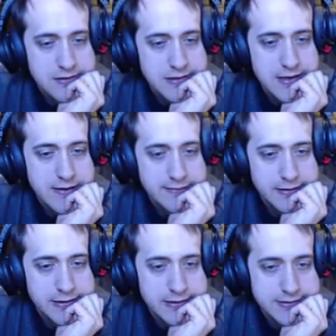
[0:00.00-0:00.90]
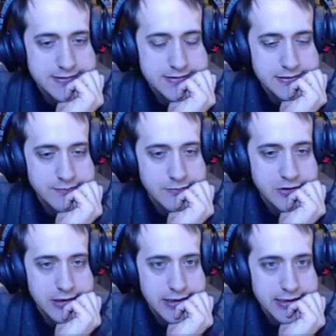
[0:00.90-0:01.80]
Yeah, and I'm
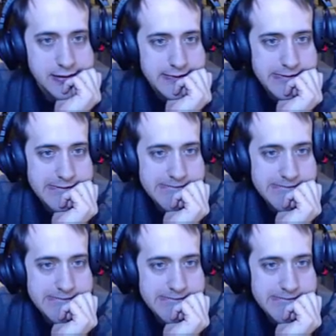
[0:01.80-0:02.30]
looking at it.